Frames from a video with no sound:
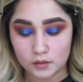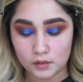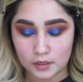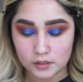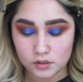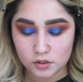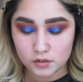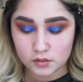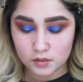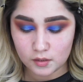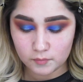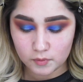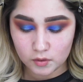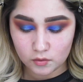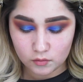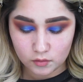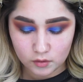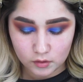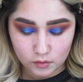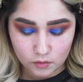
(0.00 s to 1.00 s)
lashes I'm
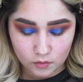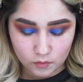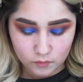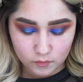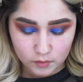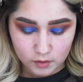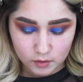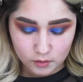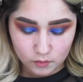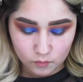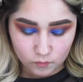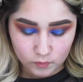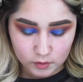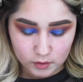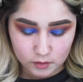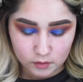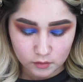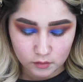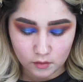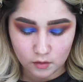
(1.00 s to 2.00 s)
gonna go in
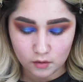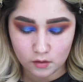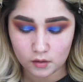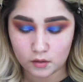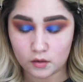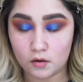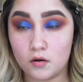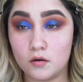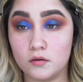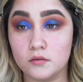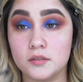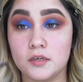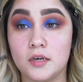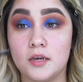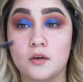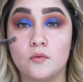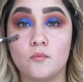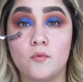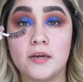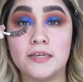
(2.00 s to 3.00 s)
with are called
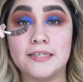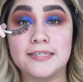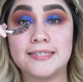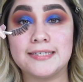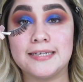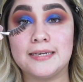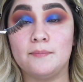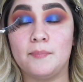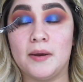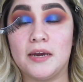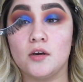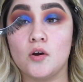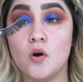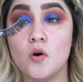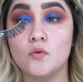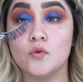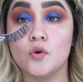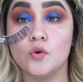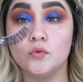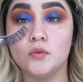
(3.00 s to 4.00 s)
NYC by
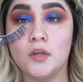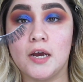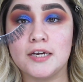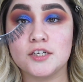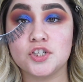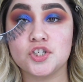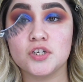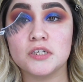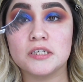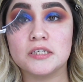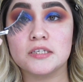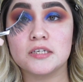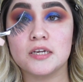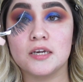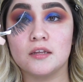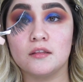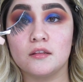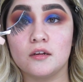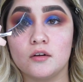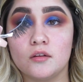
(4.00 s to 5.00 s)
Coco Lashes,
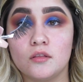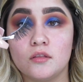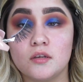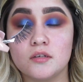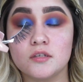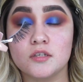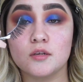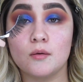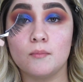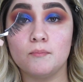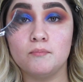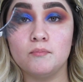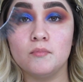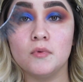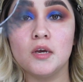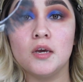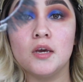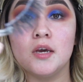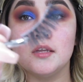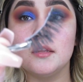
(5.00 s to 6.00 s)
and they're
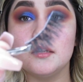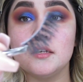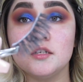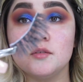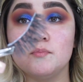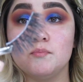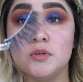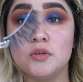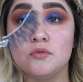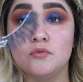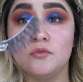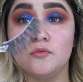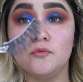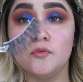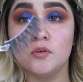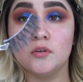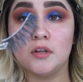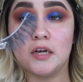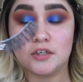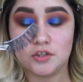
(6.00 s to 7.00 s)
these
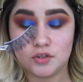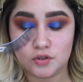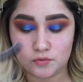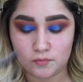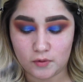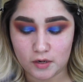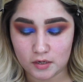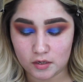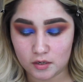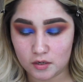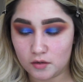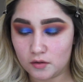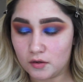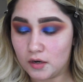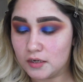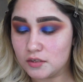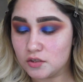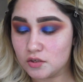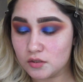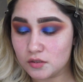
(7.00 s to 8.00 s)
beautiful lashes right here.
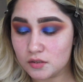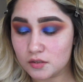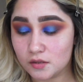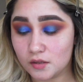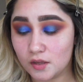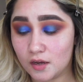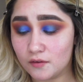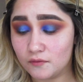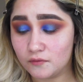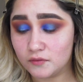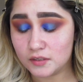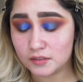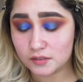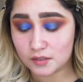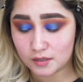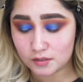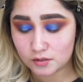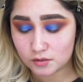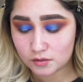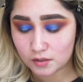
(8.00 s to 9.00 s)
I just love these
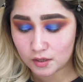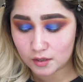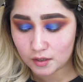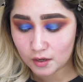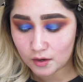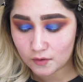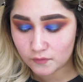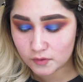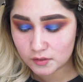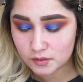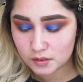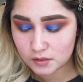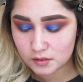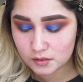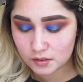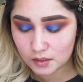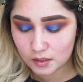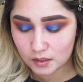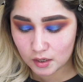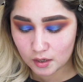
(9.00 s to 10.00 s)
lashes, like ever since
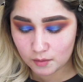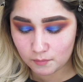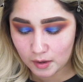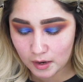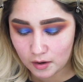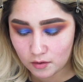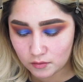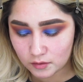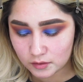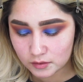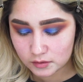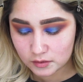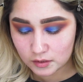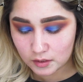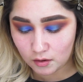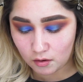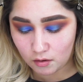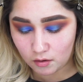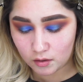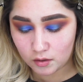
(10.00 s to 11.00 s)
they came out, because they
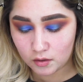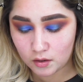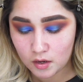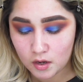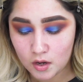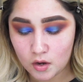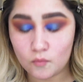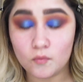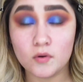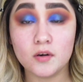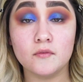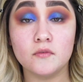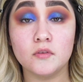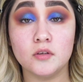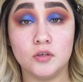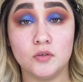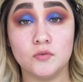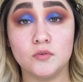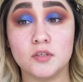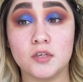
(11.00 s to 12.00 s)
are one of the
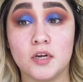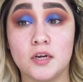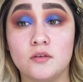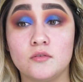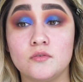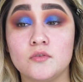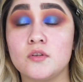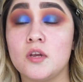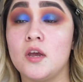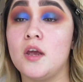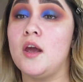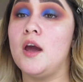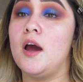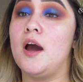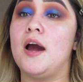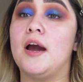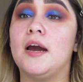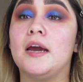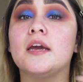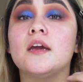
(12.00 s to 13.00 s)
new styles.
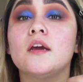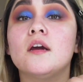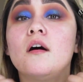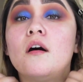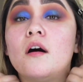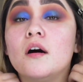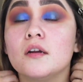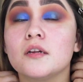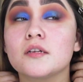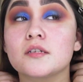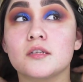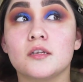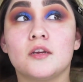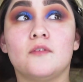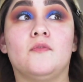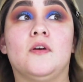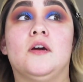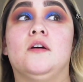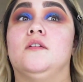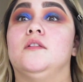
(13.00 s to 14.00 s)
I honestly
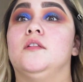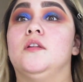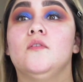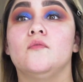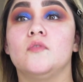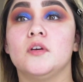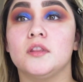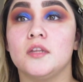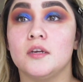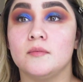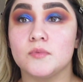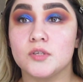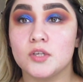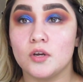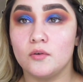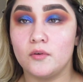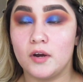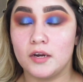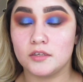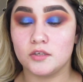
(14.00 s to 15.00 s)
fell in love with them,
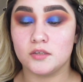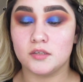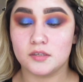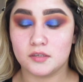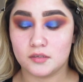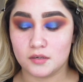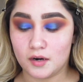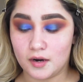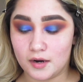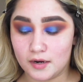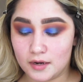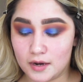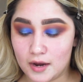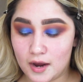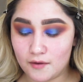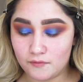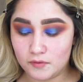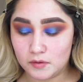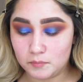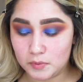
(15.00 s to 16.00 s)
so I
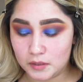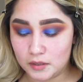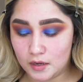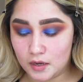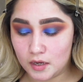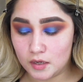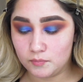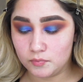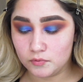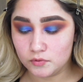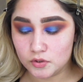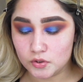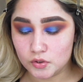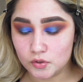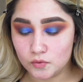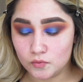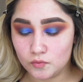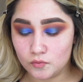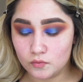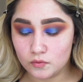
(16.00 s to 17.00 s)
haven't been able
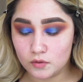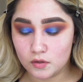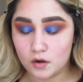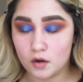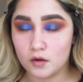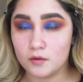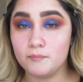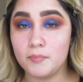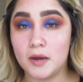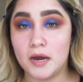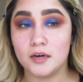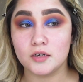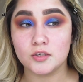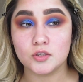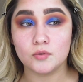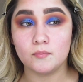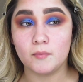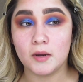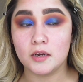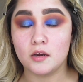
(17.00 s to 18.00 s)
to gone back
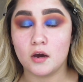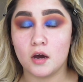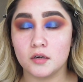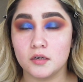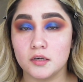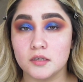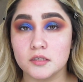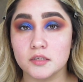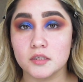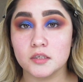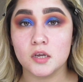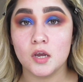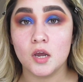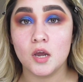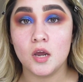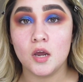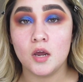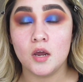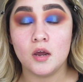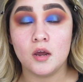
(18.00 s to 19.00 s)
to my Goddess
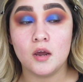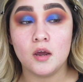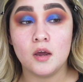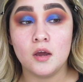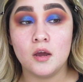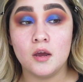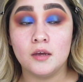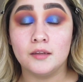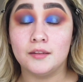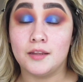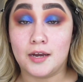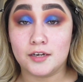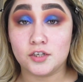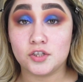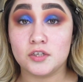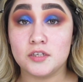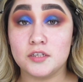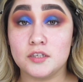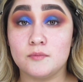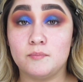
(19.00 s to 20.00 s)

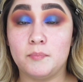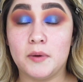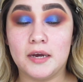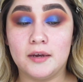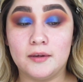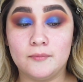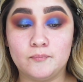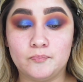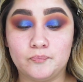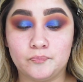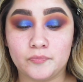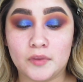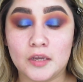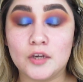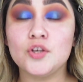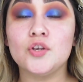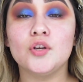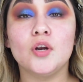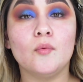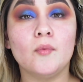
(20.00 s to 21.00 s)
lashes, but
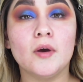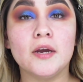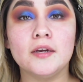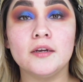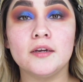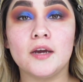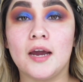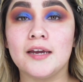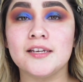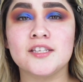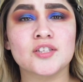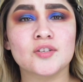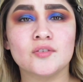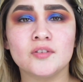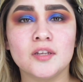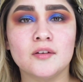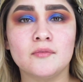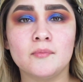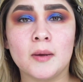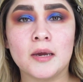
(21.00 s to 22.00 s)
you know what, I still
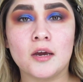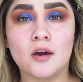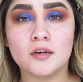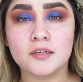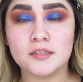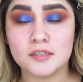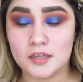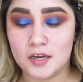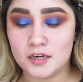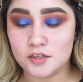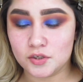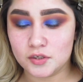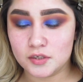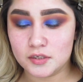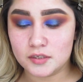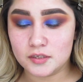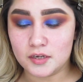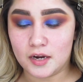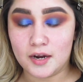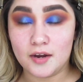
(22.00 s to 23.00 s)
love my Goddess
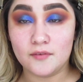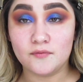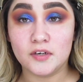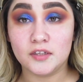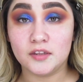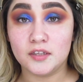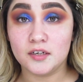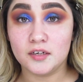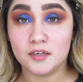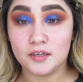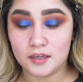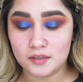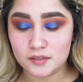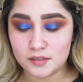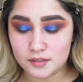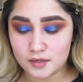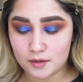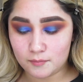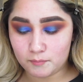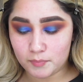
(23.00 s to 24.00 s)
lashes. I have nothing
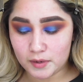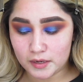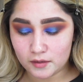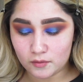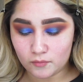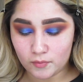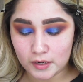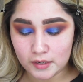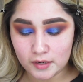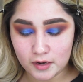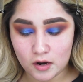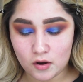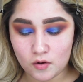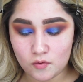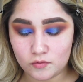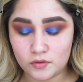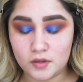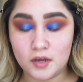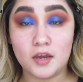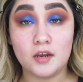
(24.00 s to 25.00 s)
against them, but right now
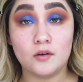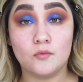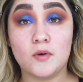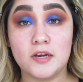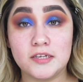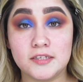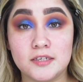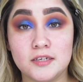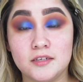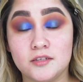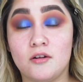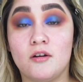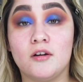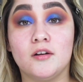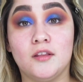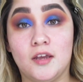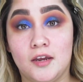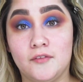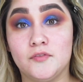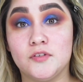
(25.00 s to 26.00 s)
the NYCs are
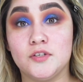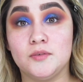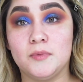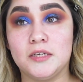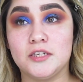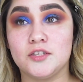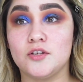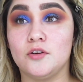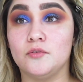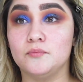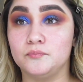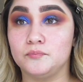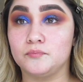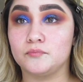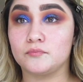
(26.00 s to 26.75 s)
life to me, so